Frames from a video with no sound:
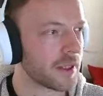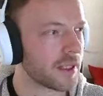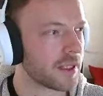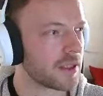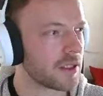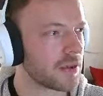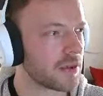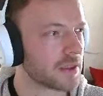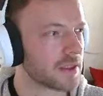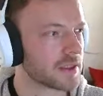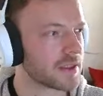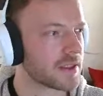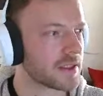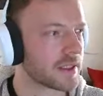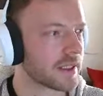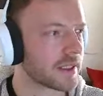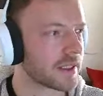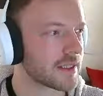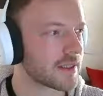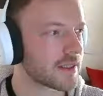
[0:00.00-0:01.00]
you want to
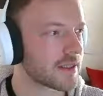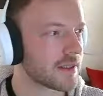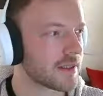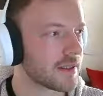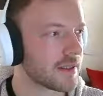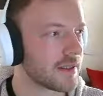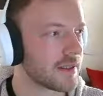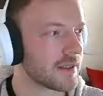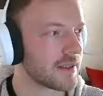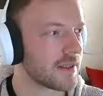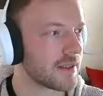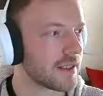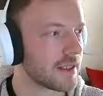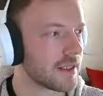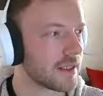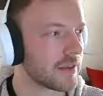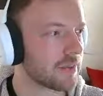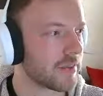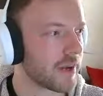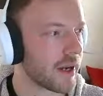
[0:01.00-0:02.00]
select
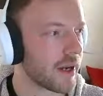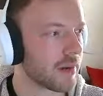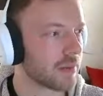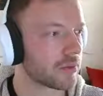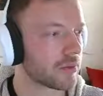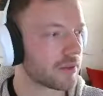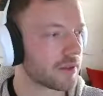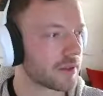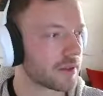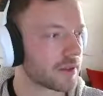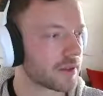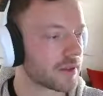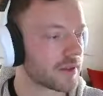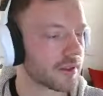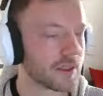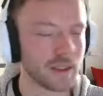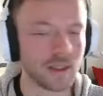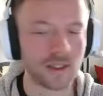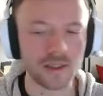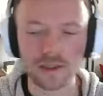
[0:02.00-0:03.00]
the map with
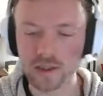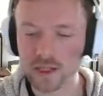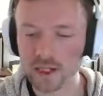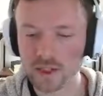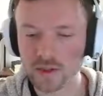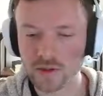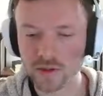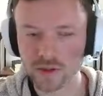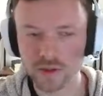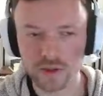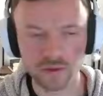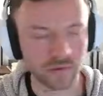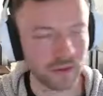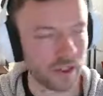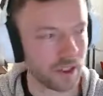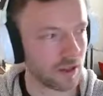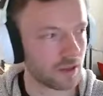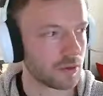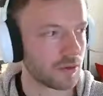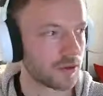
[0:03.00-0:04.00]
the largest
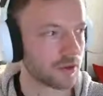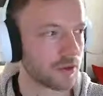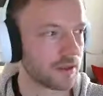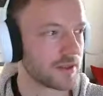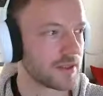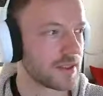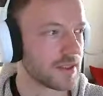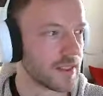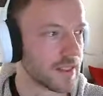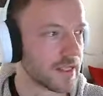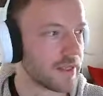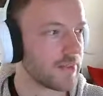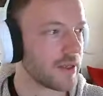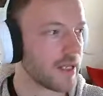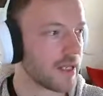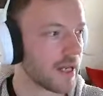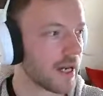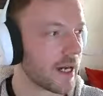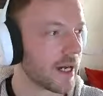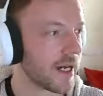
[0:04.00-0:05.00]
available
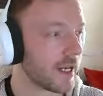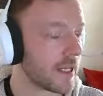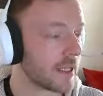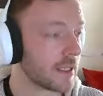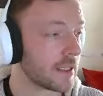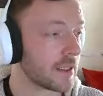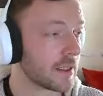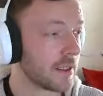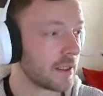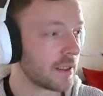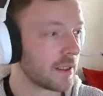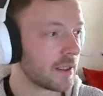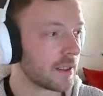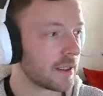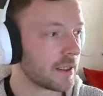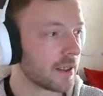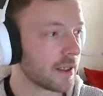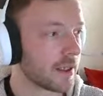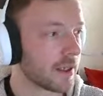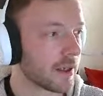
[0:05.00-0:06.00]
DPI,
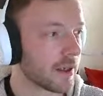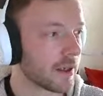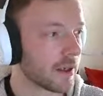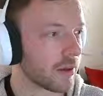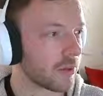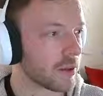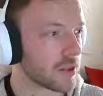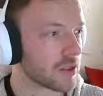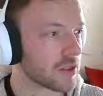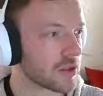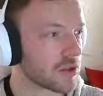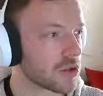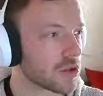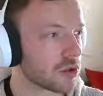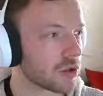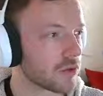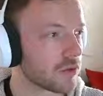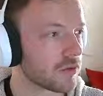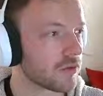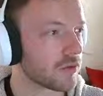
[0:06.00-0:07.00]
which is
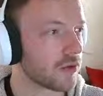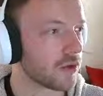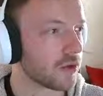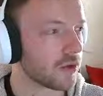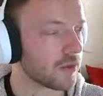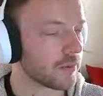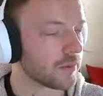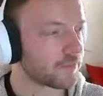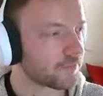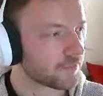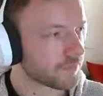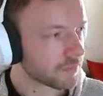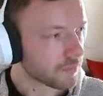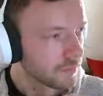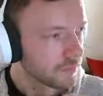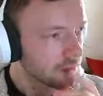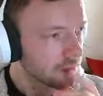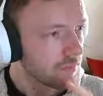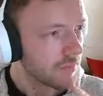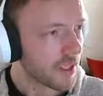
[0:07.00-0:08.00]
short for
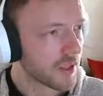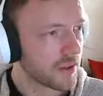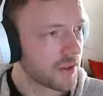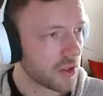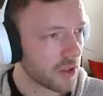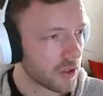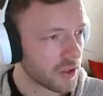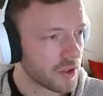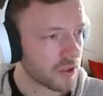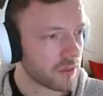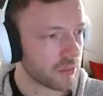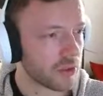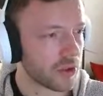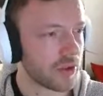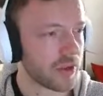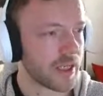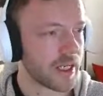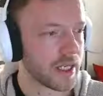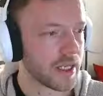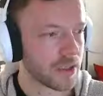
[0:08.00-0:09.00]
dots per
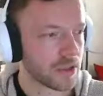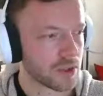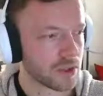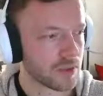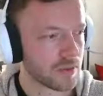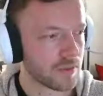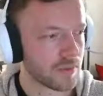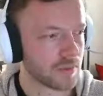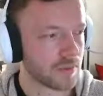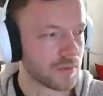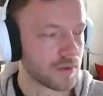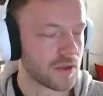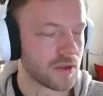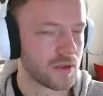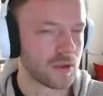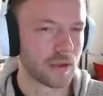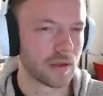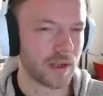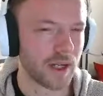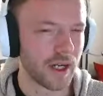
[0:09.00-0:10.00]
inch.
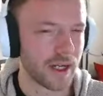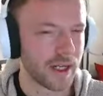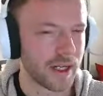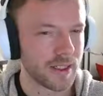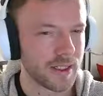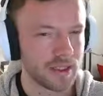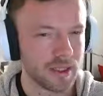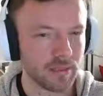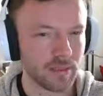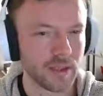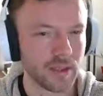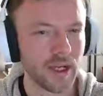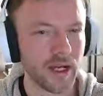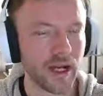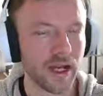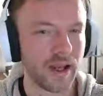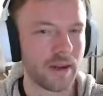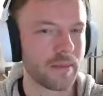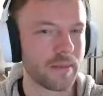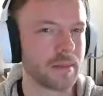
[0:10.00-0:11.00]
So a higher
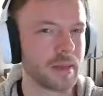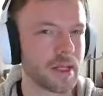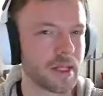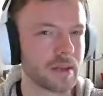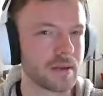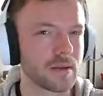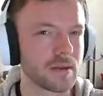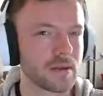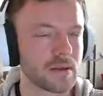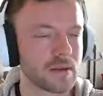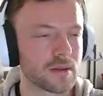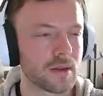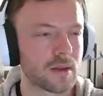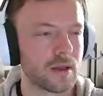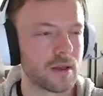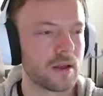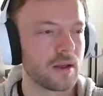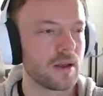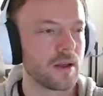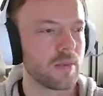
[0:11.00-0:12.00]
DPI means
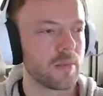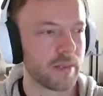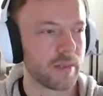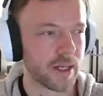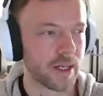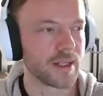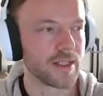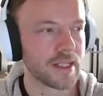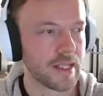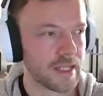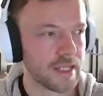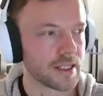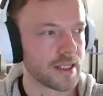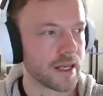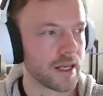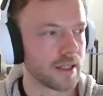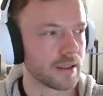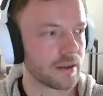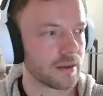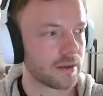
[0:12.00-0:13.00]
better
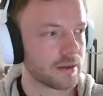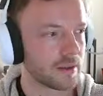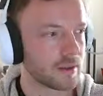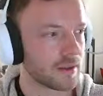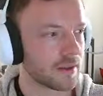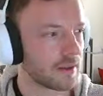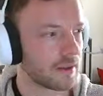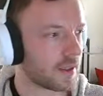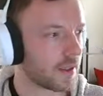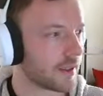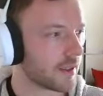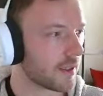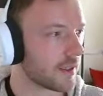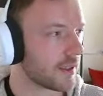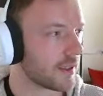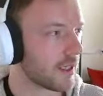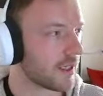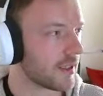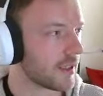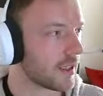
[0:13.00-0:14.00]
detail
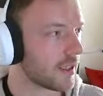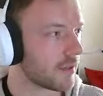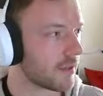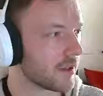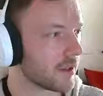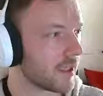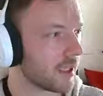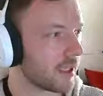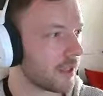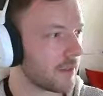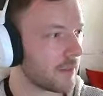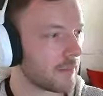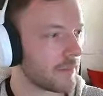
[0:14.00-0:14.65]
at the end of the day.